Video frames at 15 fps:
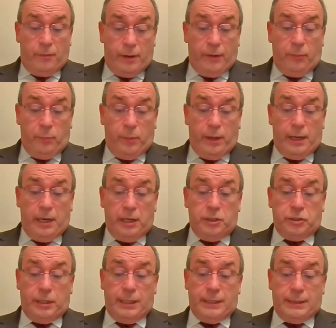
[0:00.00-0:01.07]
What if we're in
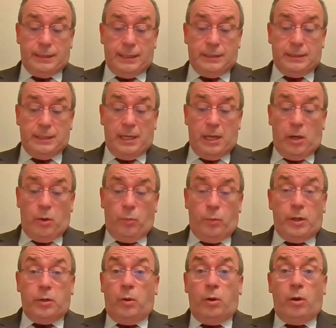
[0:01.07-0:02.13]
Jesus?
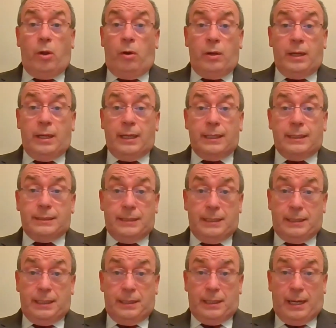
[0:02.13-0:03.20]
We no longer
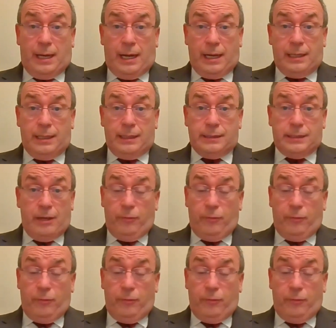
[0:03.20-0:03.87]
sit in darkness.